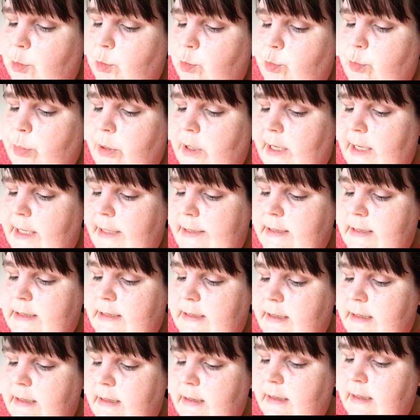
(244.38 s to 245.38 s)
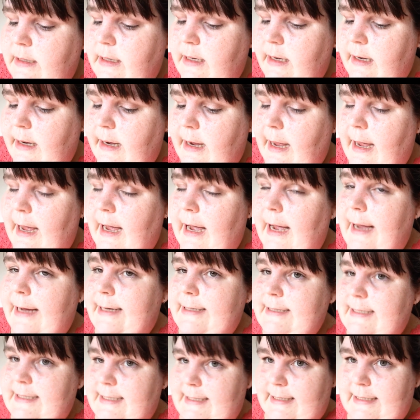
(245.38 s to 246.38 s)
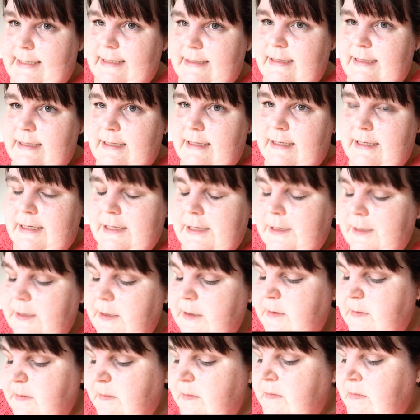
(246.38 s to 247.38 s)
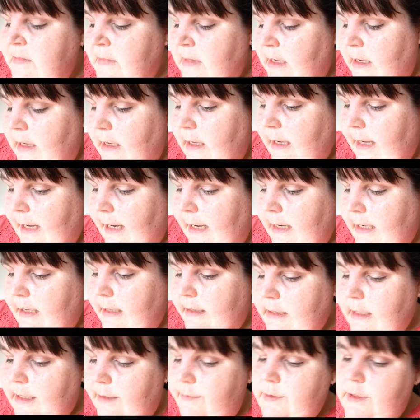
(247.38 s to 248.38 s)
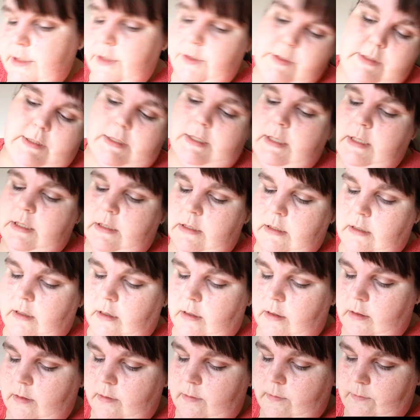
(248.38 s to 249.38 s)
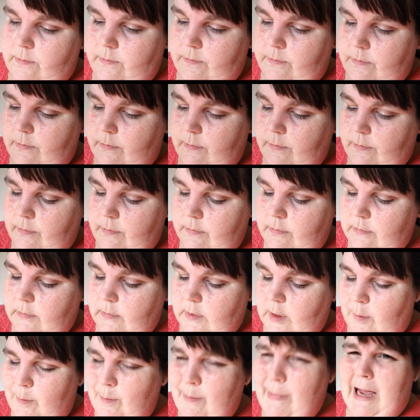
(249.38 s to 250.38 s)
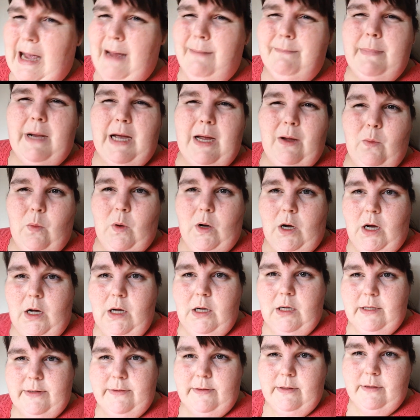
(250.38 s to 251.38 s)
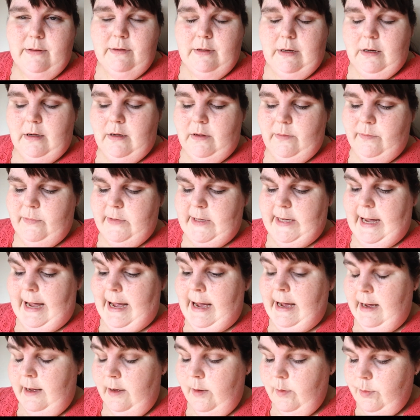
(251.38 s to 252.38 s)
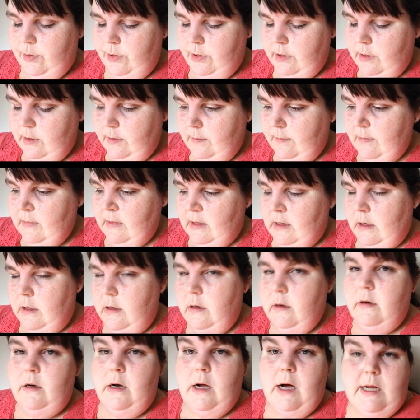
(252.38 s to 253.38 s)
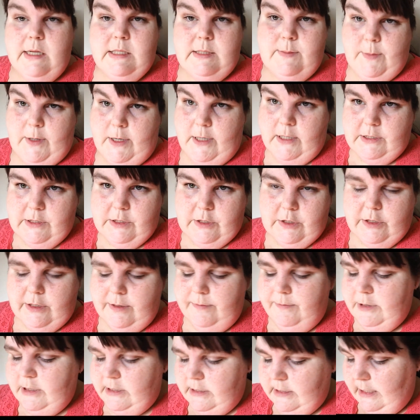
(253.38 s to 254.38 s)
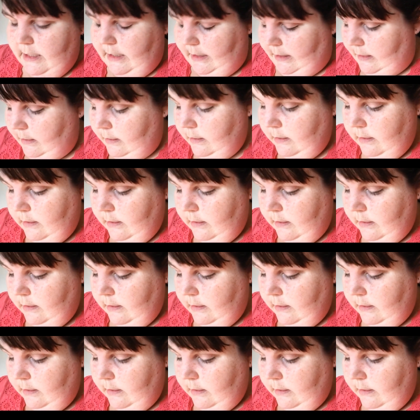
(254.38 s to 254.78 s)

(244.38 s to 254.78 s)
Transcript: but I did it. And I was using um, Map My Walk, um, the app. Not sponsored, I'm just saying.